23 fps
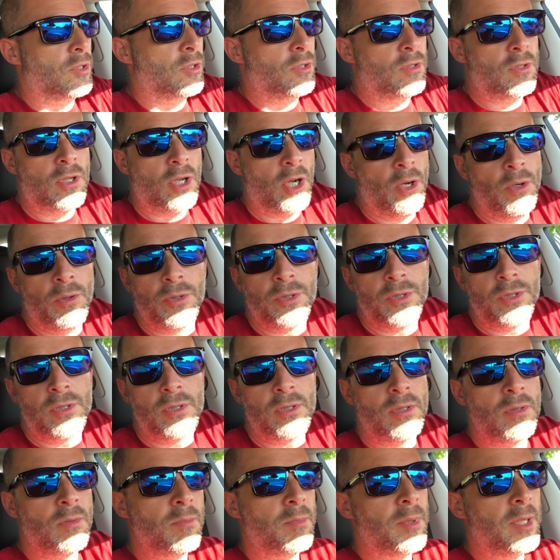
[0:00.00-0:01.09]
just coast
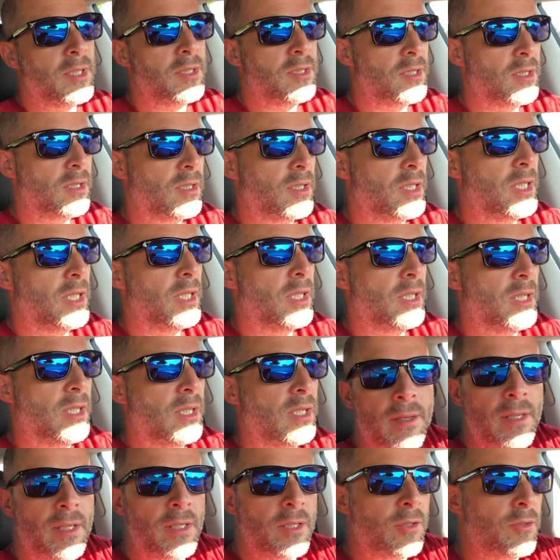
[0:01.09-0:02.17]
basically
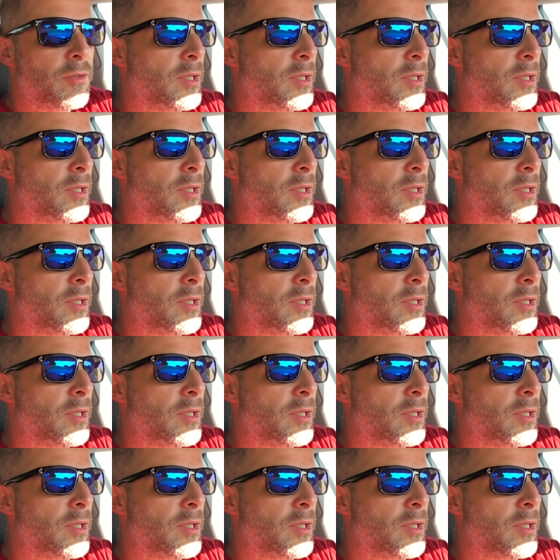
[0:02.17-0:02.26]
and